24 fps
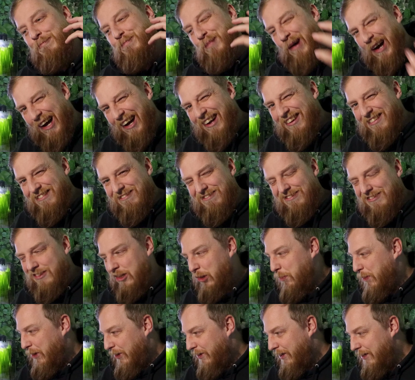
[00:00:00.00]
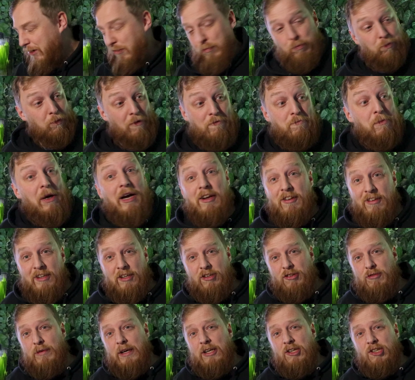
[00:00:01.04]
But, to be honest, with my
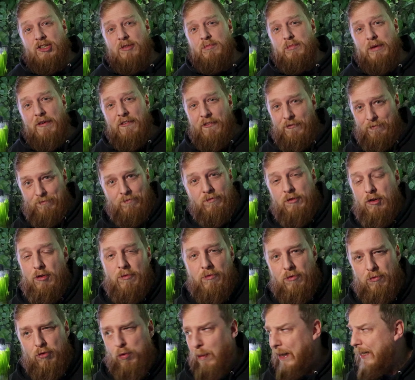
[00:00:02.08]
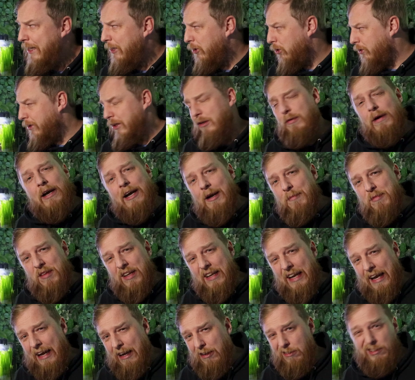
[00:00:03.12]
situation, with 20-odd aquariums in
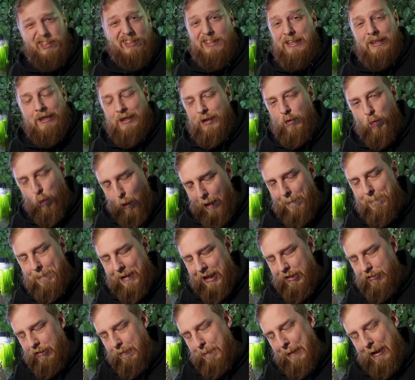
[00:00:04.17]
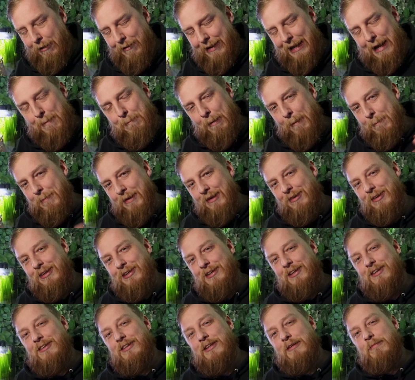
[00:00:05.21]
the house, one battery-powered air pump isn't
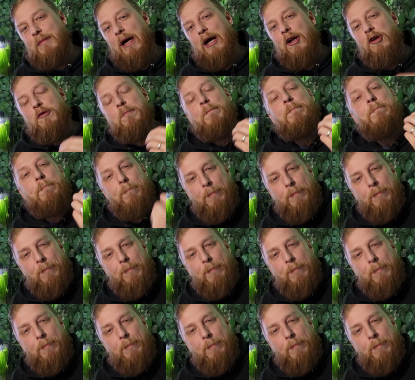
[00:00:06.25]
going to do much.